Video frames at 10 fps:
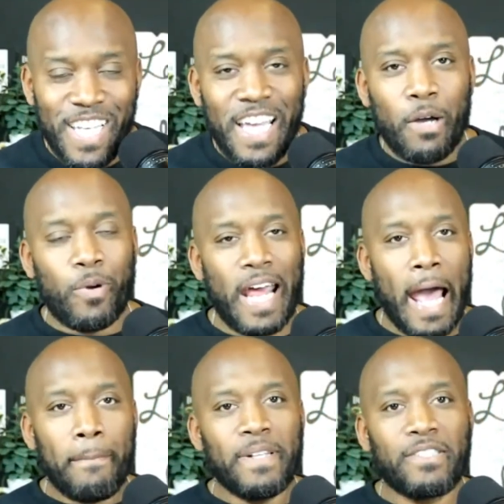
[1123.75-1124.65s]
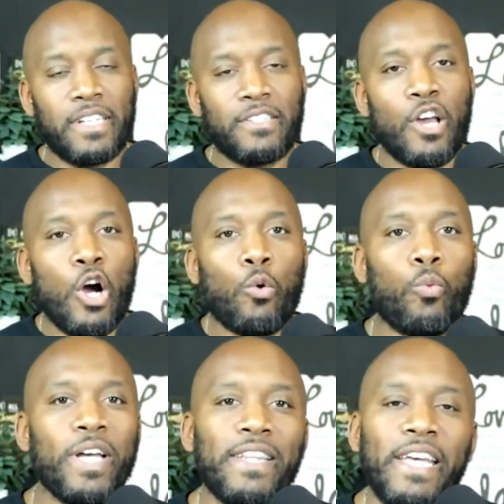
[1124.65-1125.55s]
And what happens is
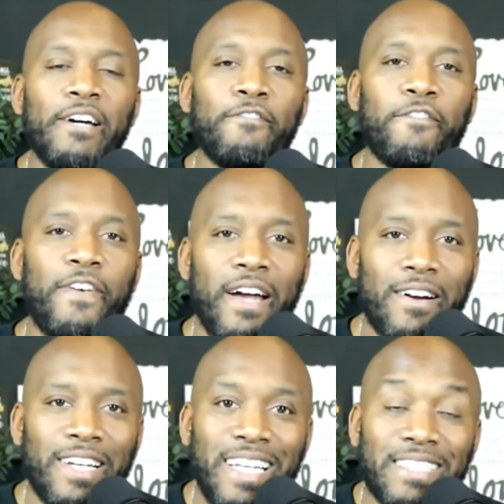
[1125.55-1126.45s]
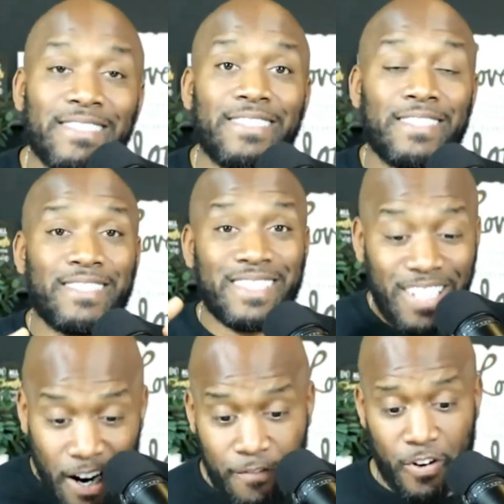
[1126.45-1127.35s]
when the affair is
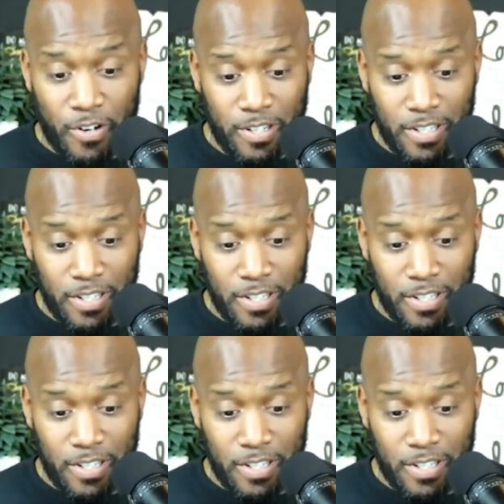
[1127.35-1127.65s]
discovered,